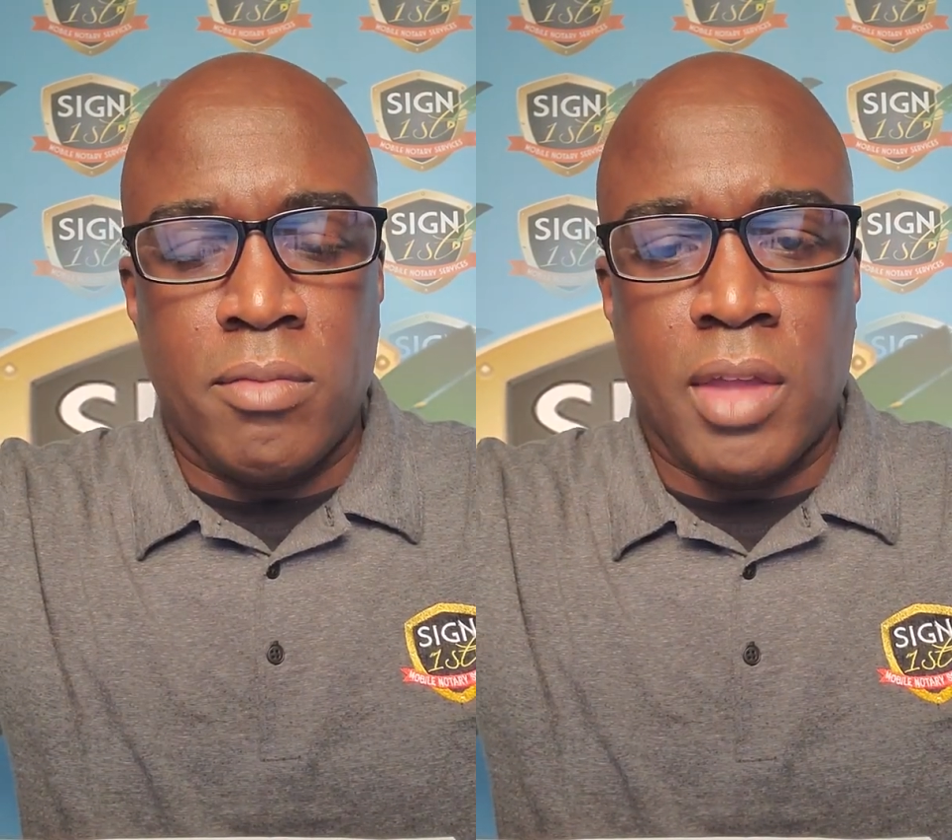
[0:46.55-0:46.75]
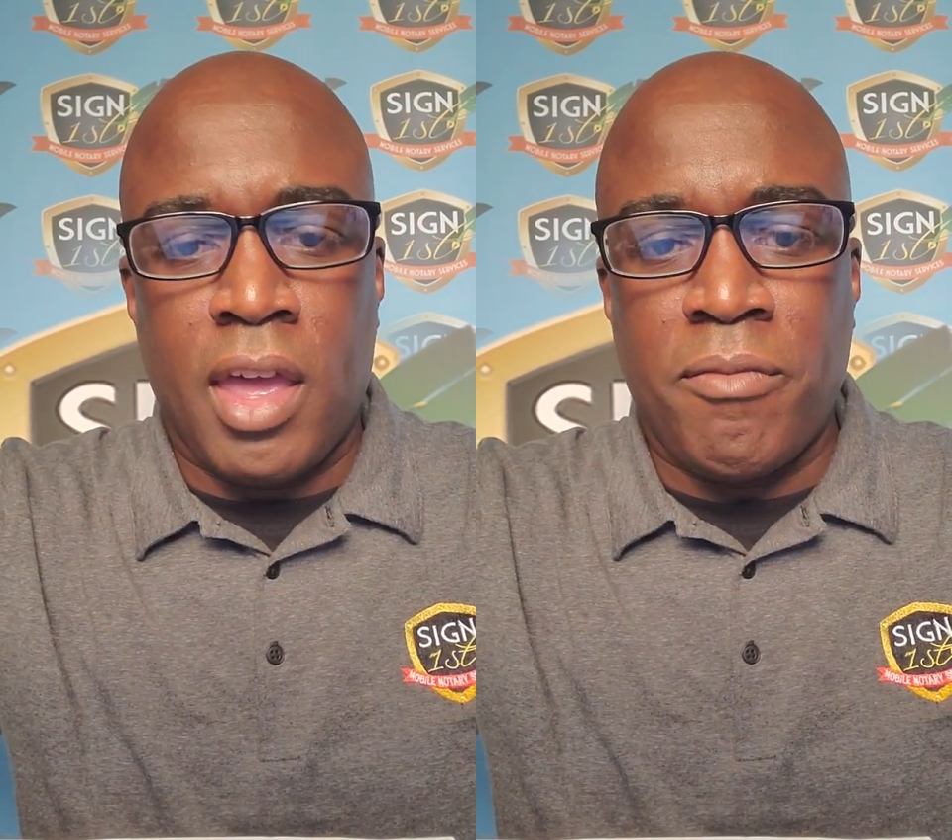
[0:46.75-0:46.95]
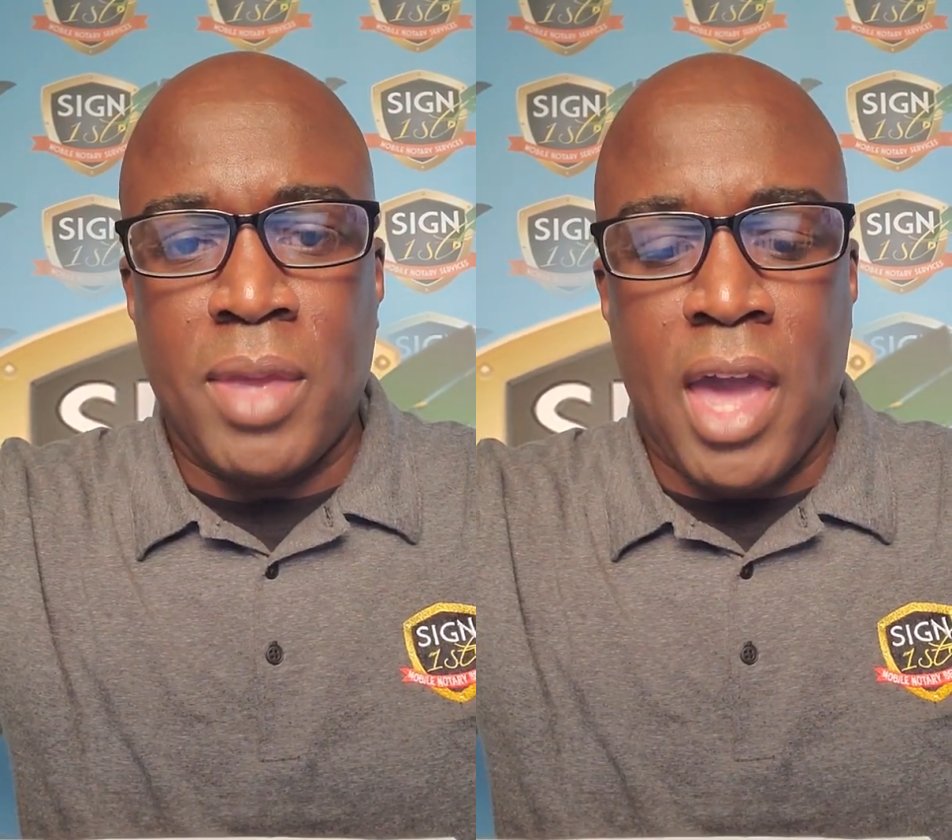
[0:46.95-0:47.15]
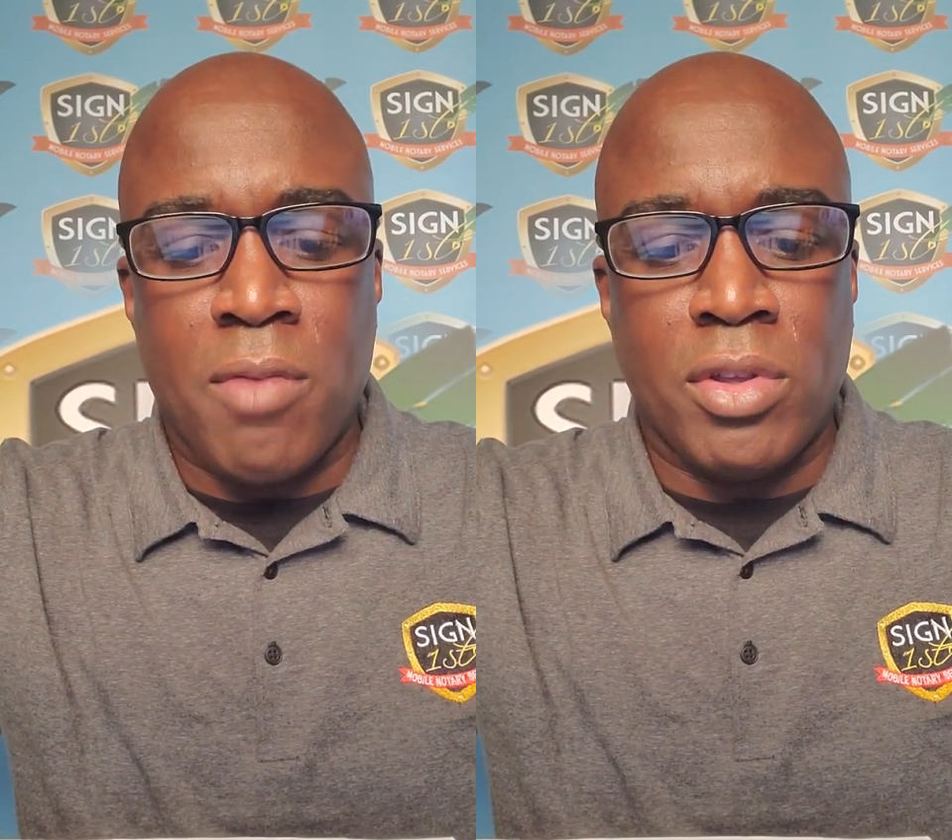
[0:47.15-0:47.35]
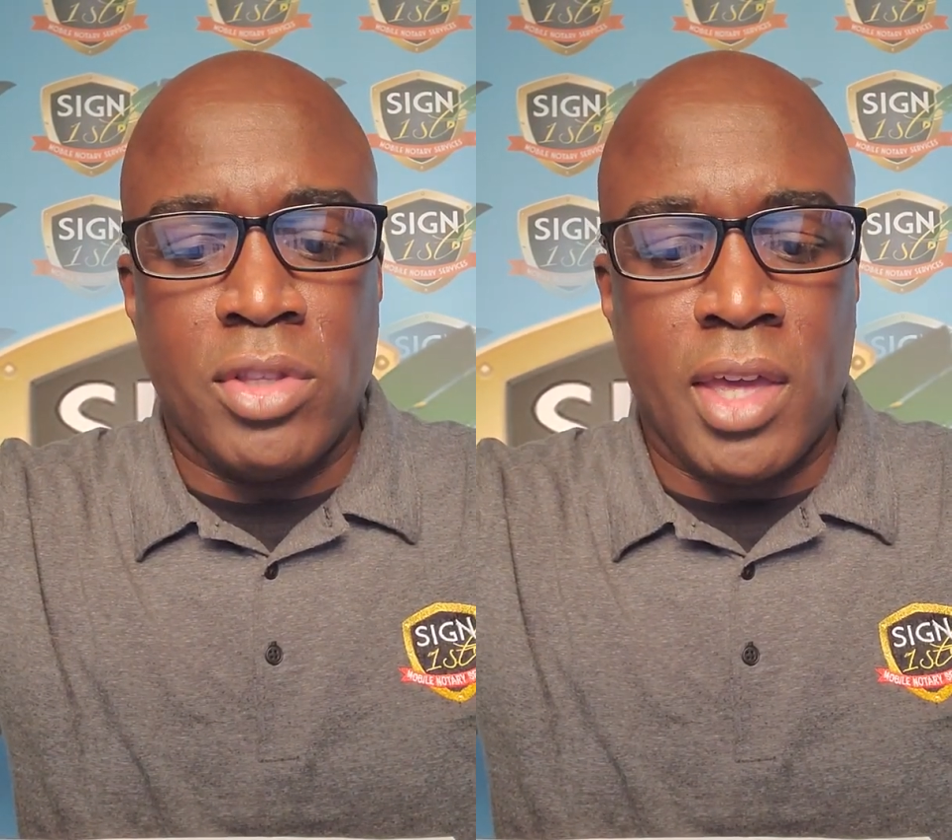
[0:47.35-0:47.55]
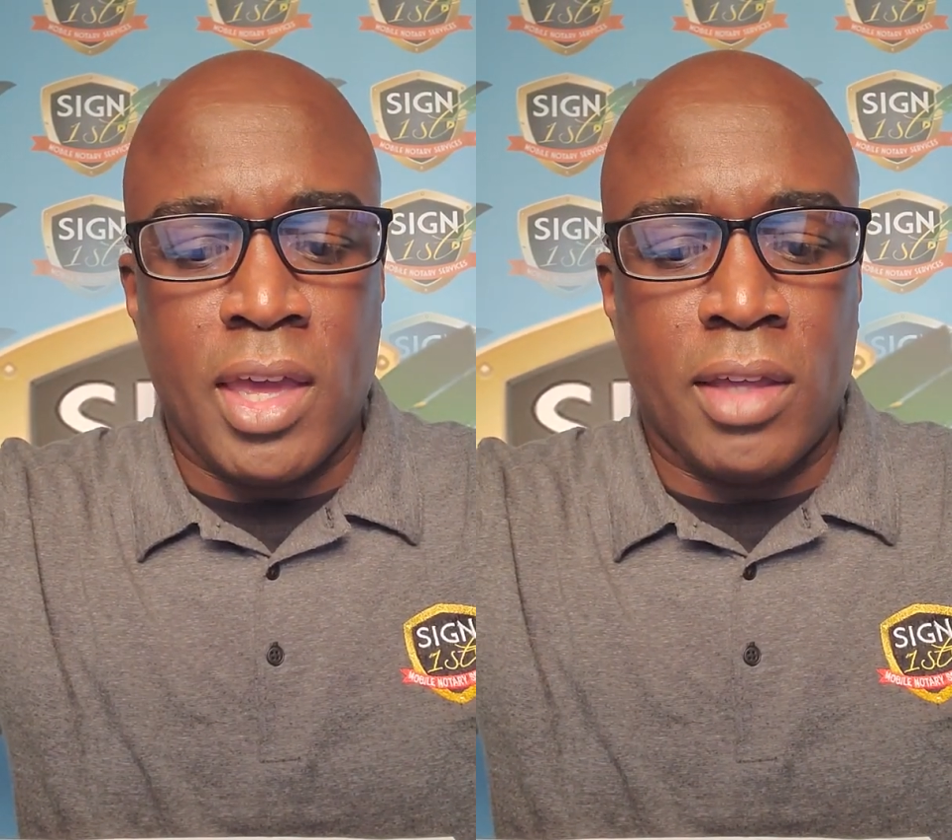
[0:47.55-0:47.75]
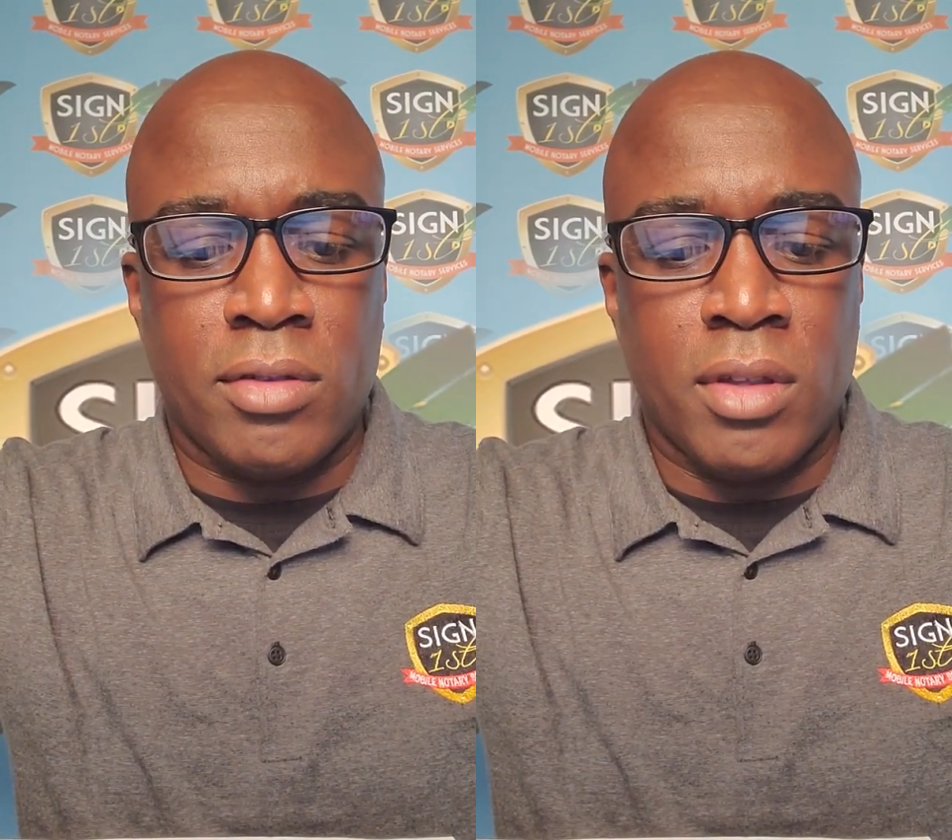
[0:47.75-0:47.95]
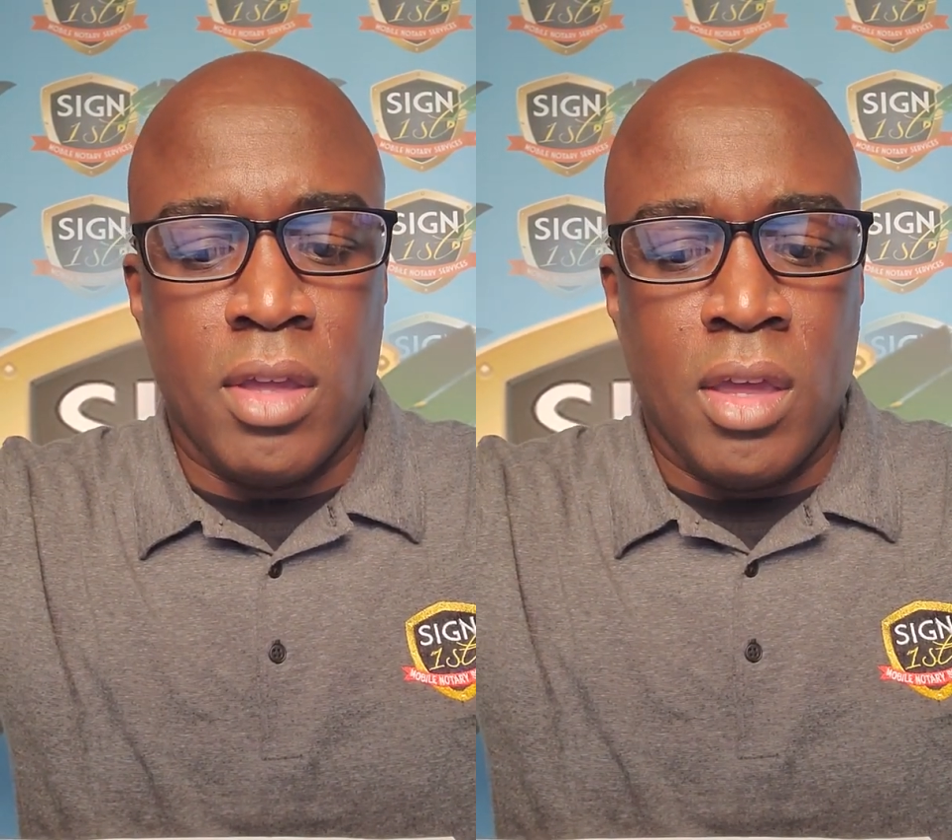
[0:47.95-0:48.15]
the FBI
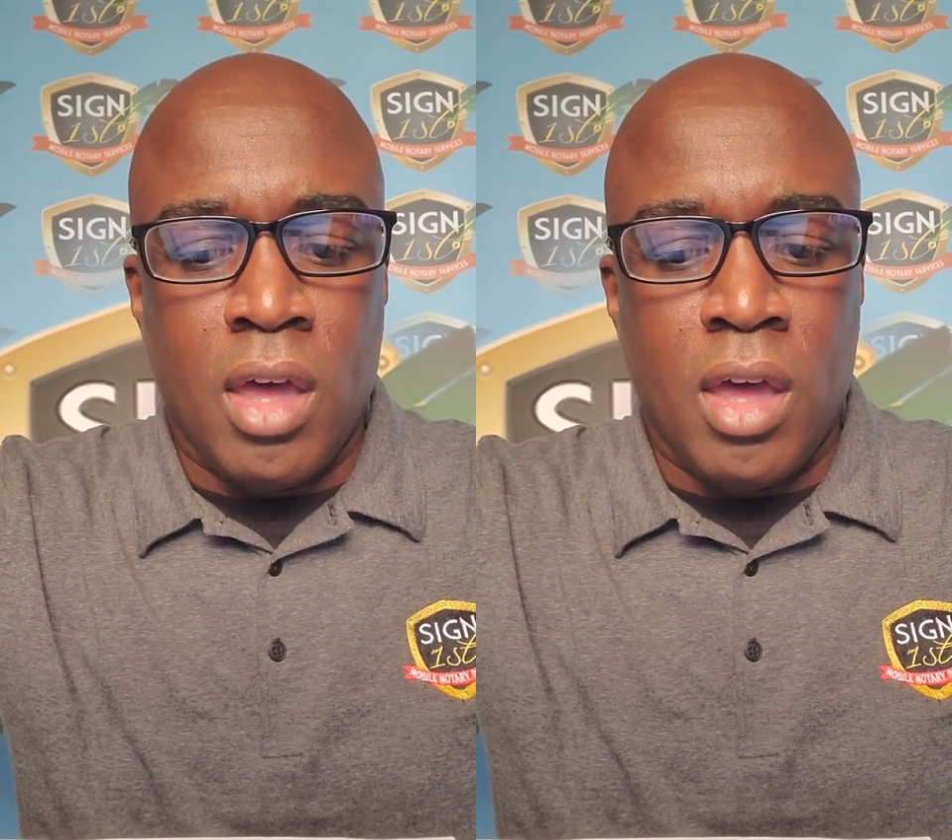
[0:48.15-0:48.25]
rejects